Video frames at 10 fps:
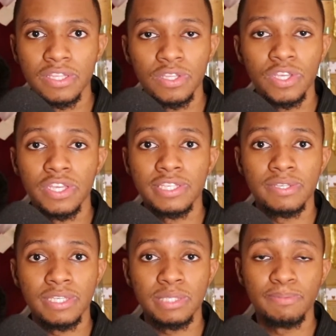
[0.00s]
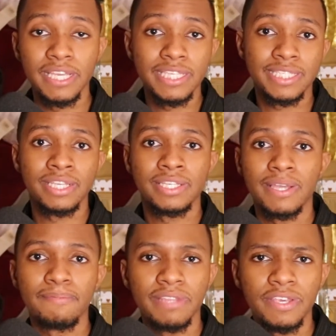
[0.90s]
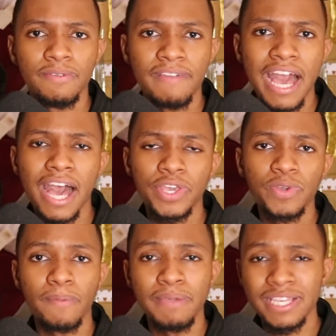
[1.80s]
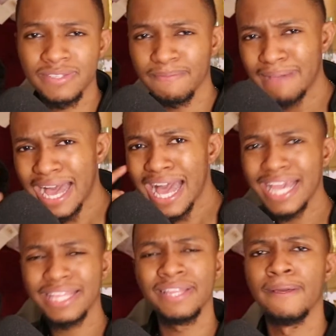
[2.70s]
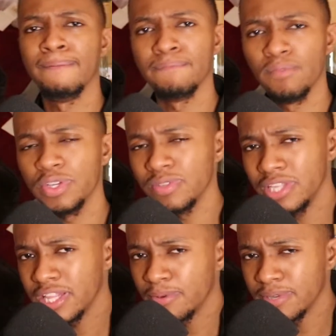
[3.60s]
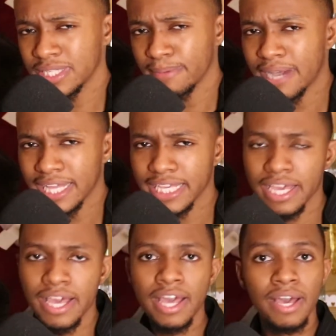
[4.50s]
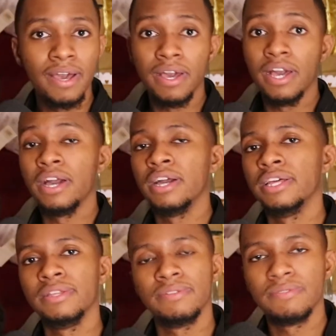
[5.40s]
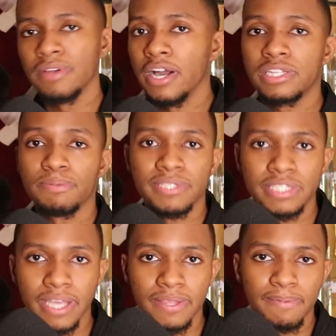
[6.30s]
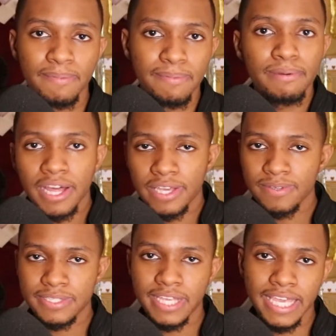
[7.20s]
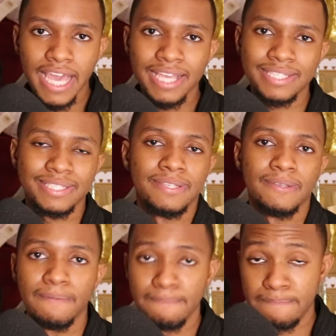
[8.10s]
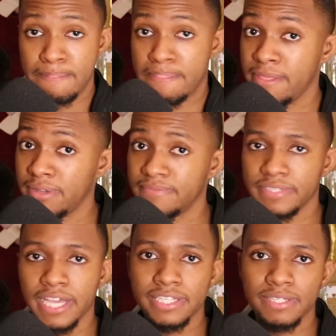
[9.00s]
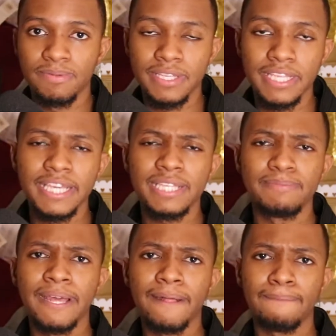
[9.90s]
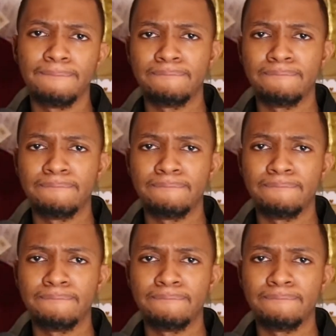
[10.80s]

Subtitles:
Is peace something you value? A peace of mind when you're dealing with somebody? 100% of the people probably going to say yes. That's just what it is, man.